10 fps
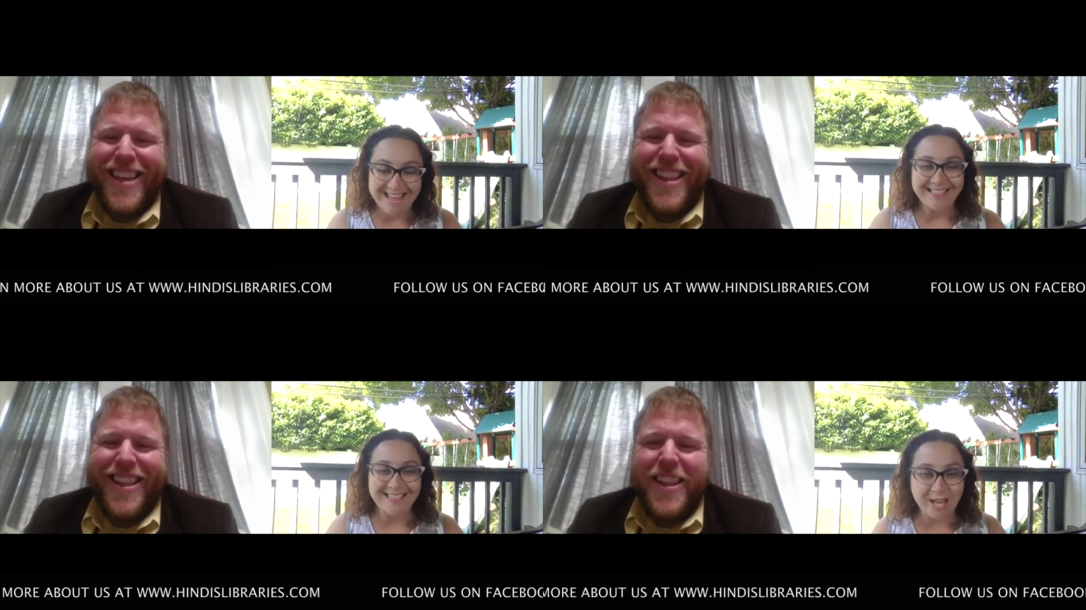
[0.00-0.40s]

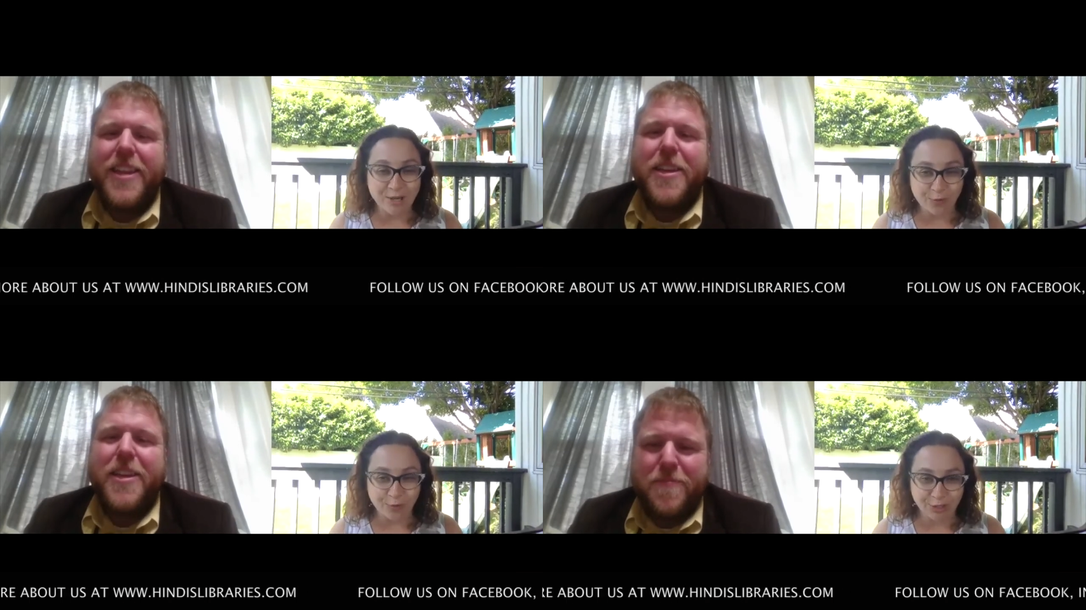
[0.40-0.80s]

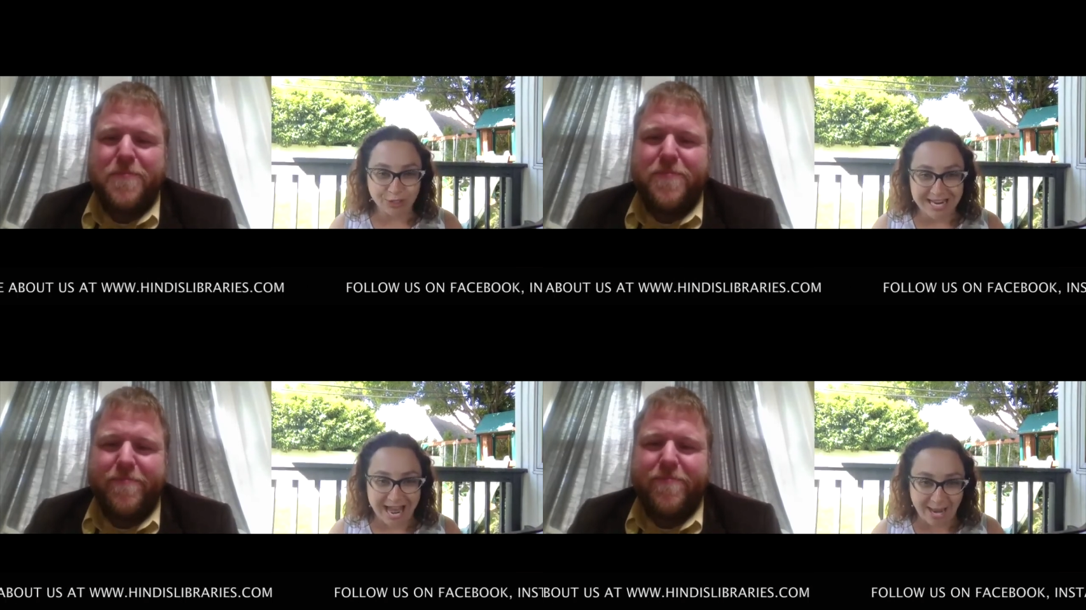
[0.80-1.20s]
Speaker 1: thank you for
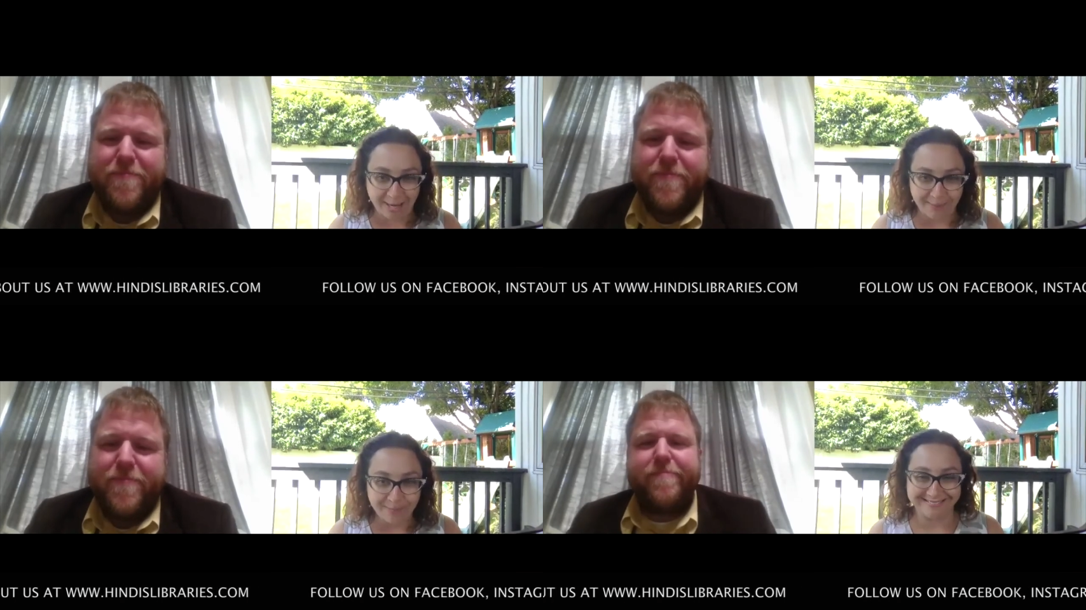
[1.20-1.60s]
your
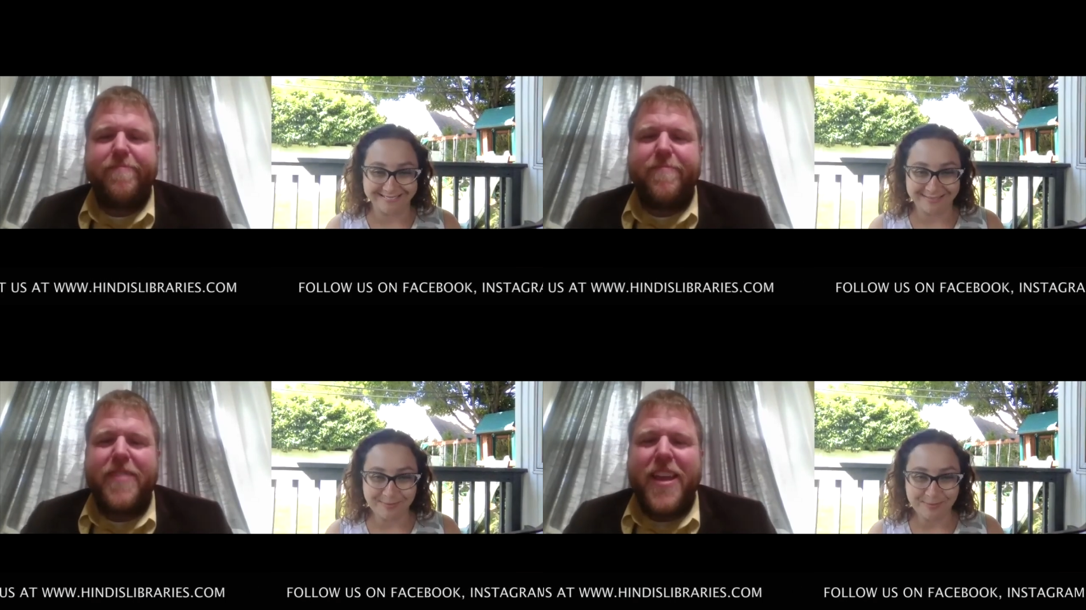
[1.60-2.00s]
time
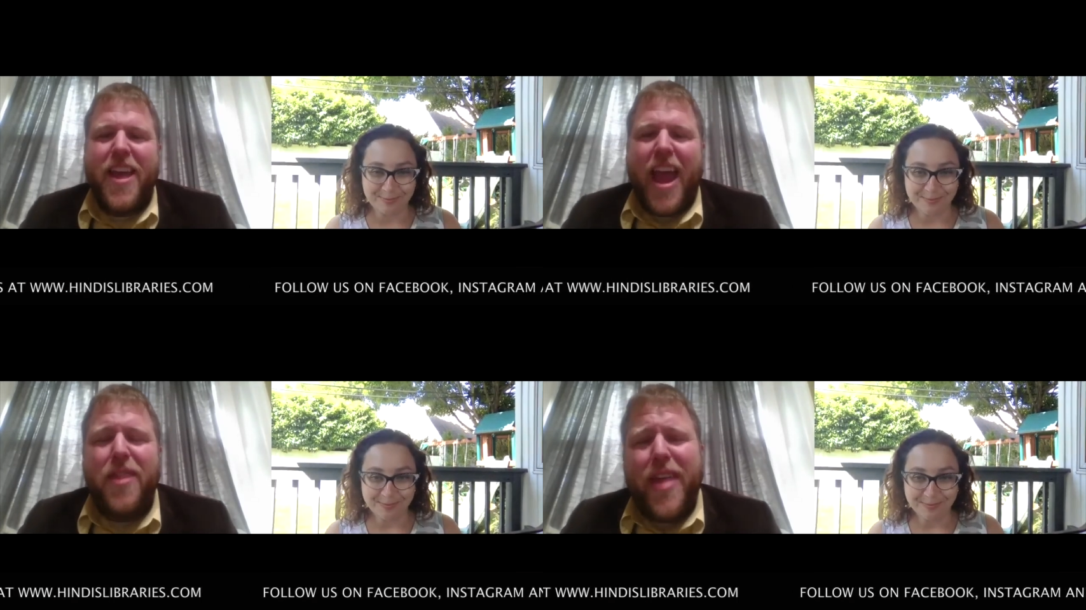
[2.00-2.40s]

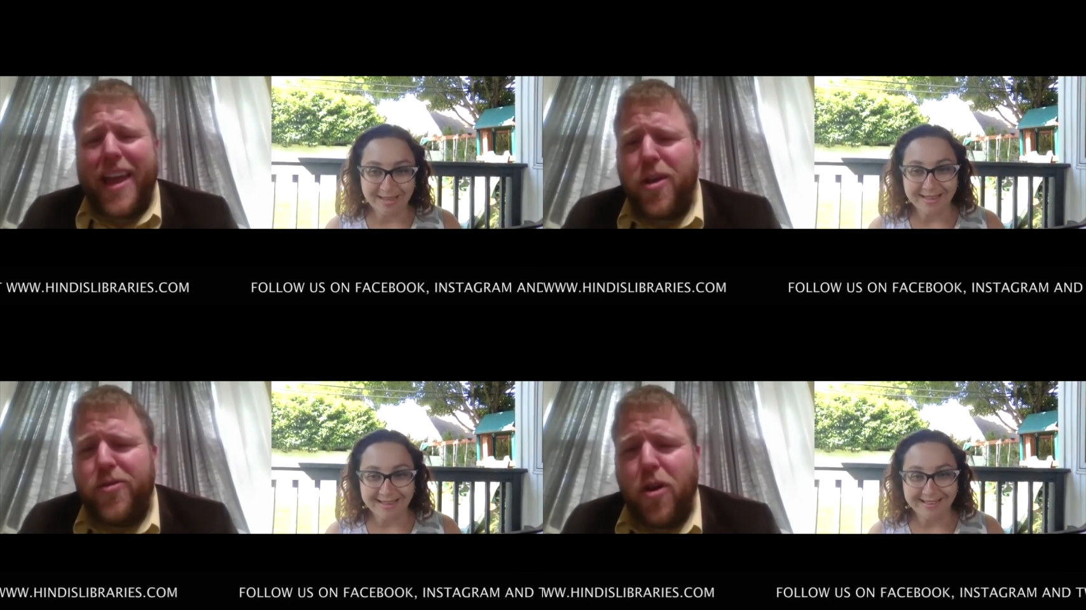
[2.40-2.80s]
Speaker 2: hey thank
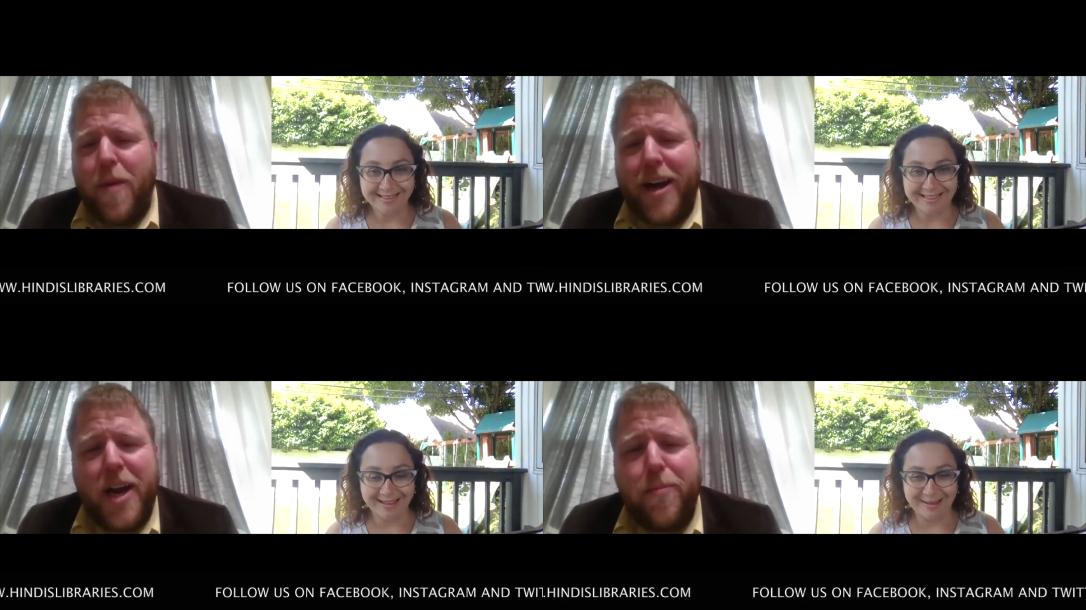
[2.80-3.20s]
you so
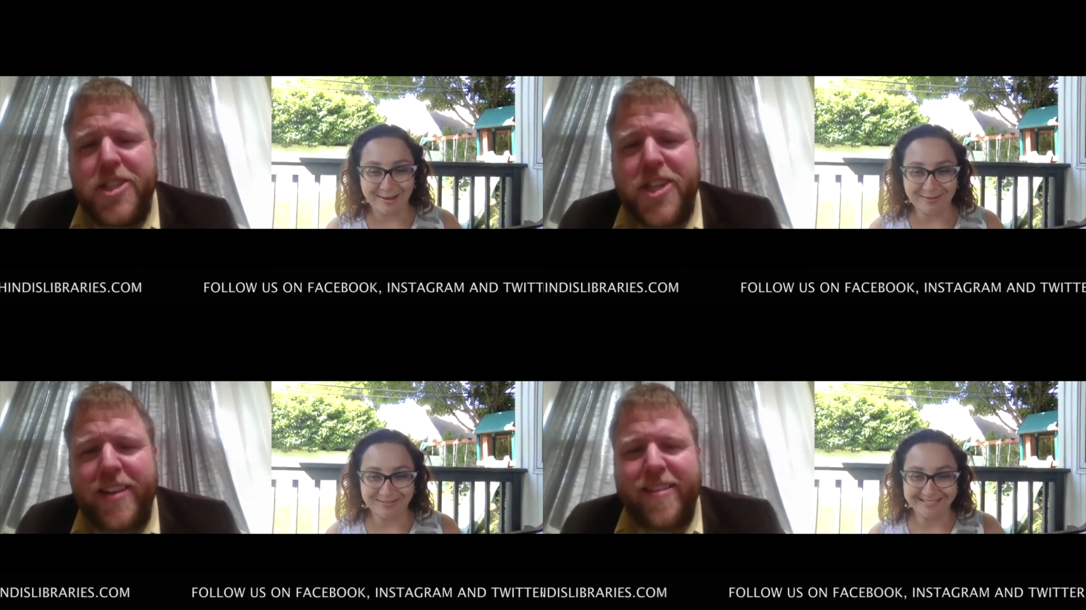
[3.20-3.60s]
much i
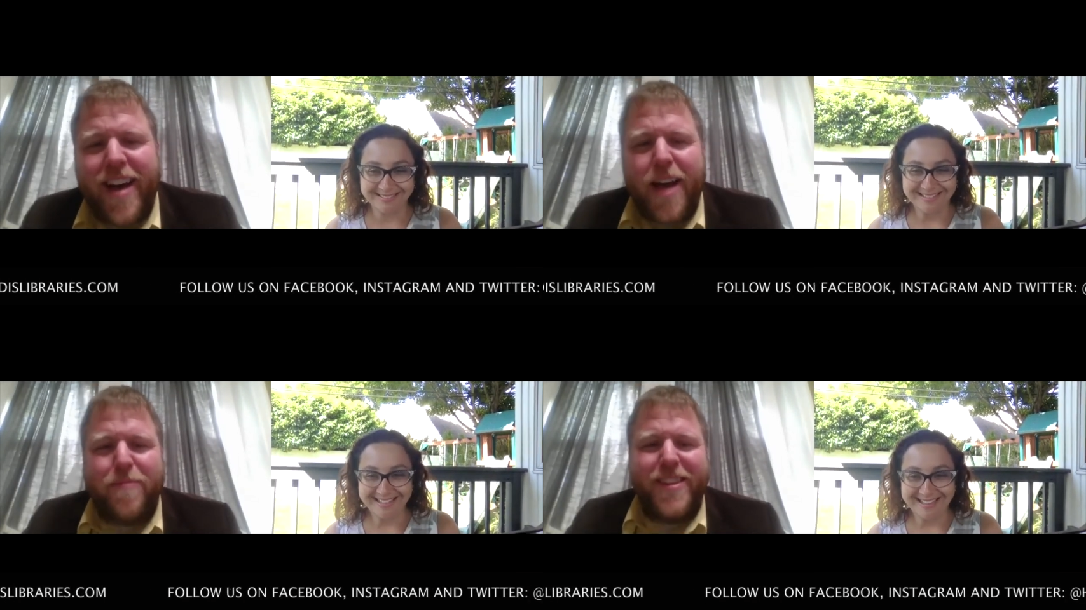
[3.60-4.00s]
appreciate the
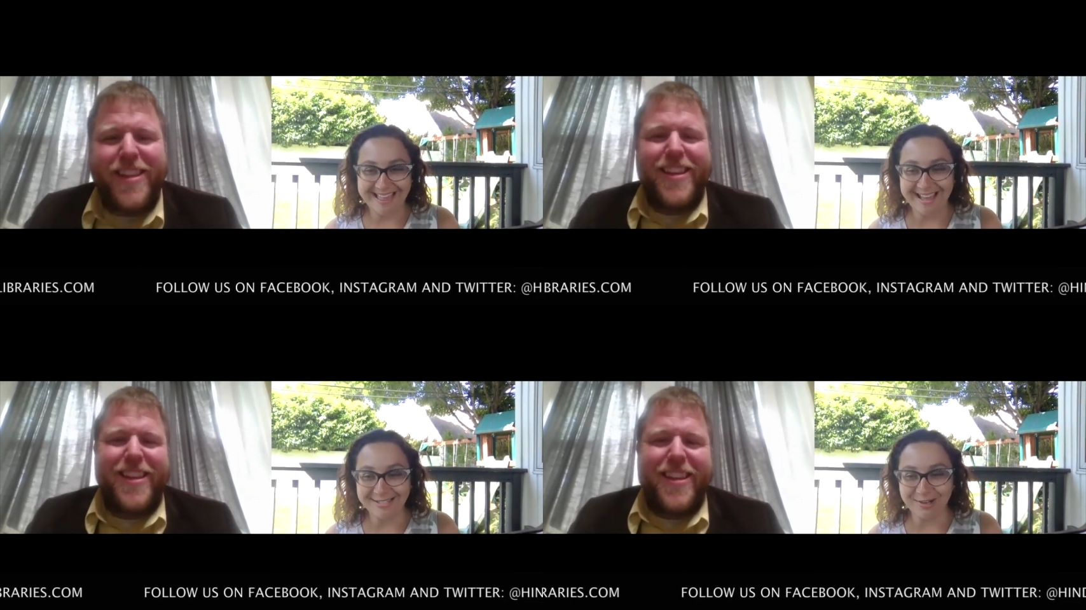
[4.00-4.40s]
time
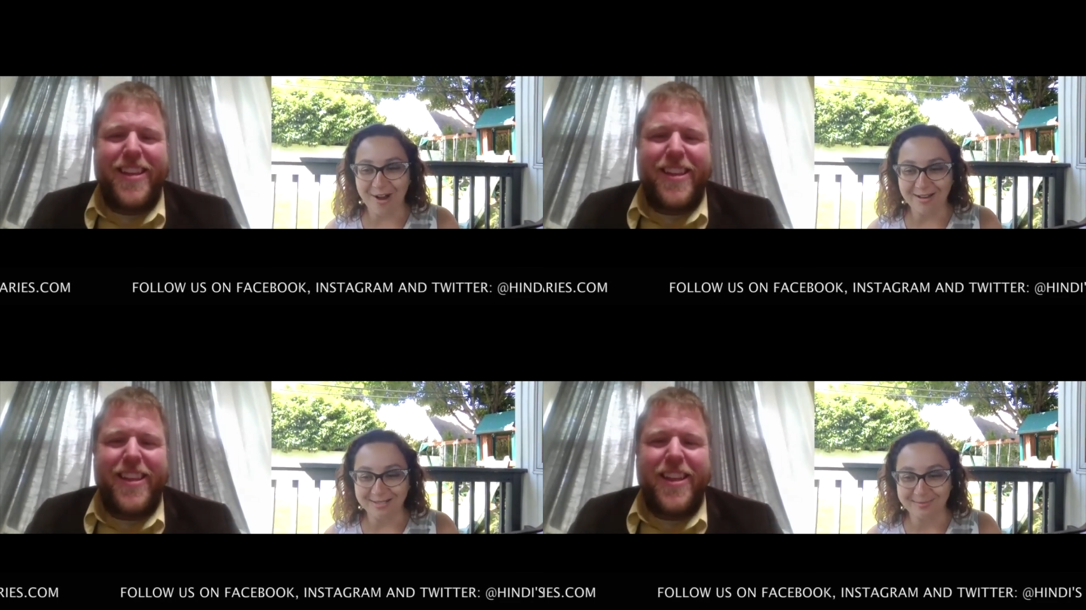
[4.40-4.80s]
Speaker 1: thanks
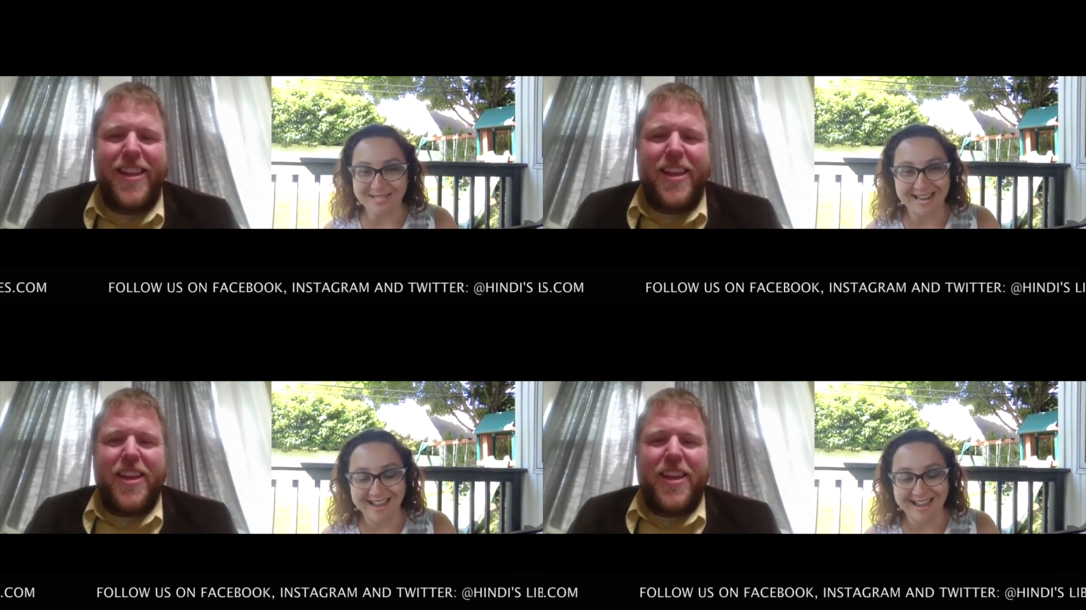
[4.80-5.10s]
you're awesome take